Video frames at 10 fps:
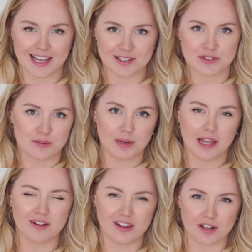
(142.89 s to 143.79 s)
I used to
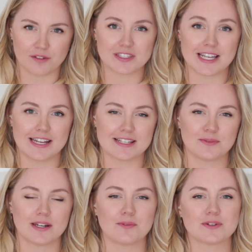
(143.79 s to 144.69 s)
play a lot of tennis
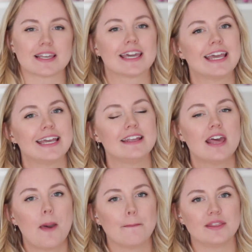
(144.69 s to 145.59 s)
when I was a kid,
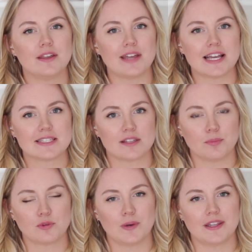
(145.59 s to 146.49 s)
but then I
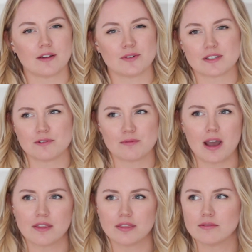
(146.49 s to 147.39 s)
stopped when I was
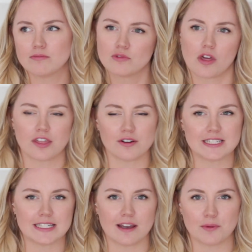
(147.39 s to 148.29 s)
around
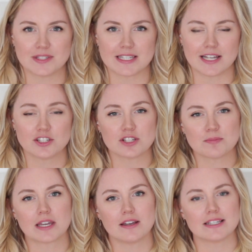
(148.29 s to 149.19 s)
13, I would say,
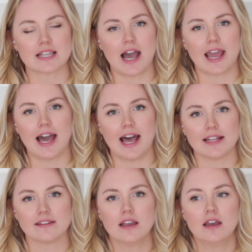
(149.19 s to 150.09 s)
just because I
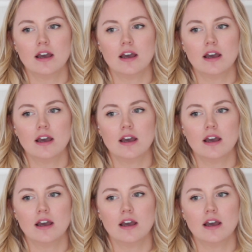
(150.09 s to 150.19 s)
had